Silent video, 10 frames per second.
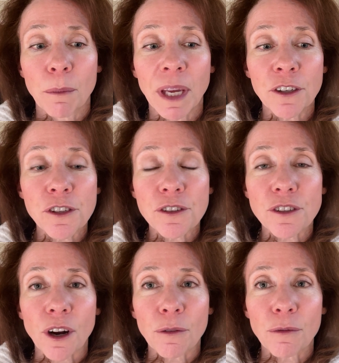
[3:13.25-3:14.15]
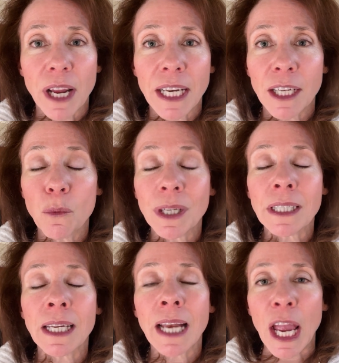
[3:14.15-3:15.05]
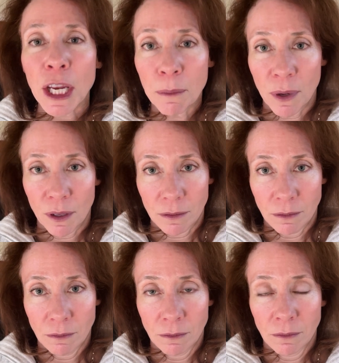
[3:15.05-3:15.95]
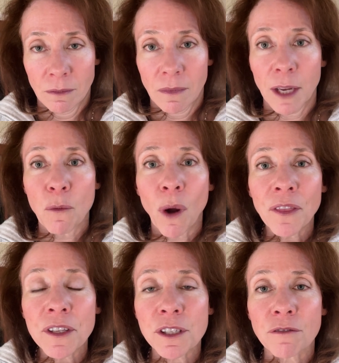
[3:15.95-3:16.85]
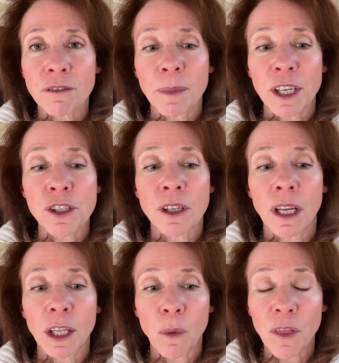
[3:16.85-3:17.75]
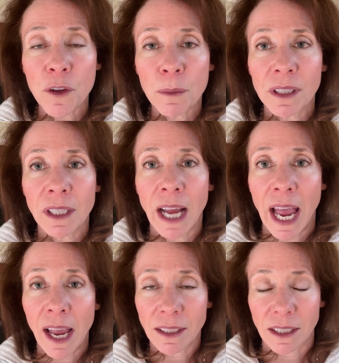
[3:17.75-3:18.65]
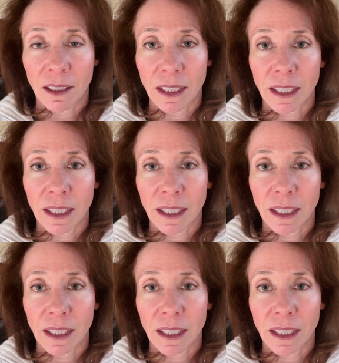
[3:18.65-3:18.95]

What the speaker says: Managers are ready, willing, and able. They want this information and they want the ability to act on